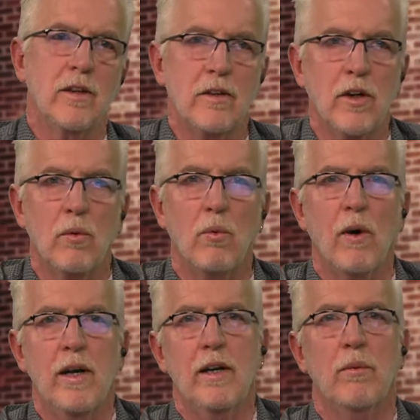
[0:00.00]
said, you know,
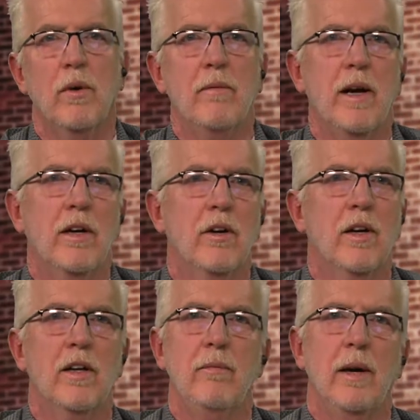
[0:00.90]
what am I
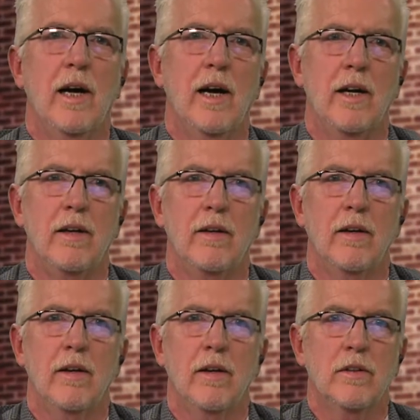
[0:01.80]
going to leave behind?
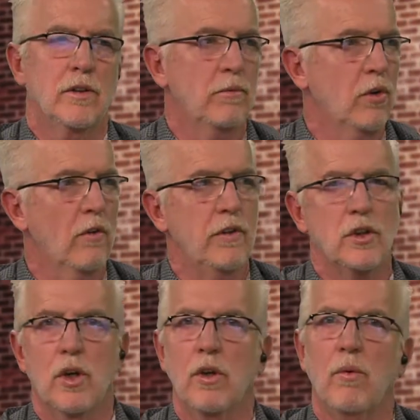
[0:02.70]
Some
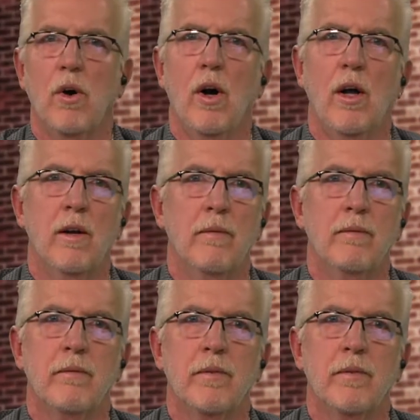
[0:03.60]
trophies on the wall,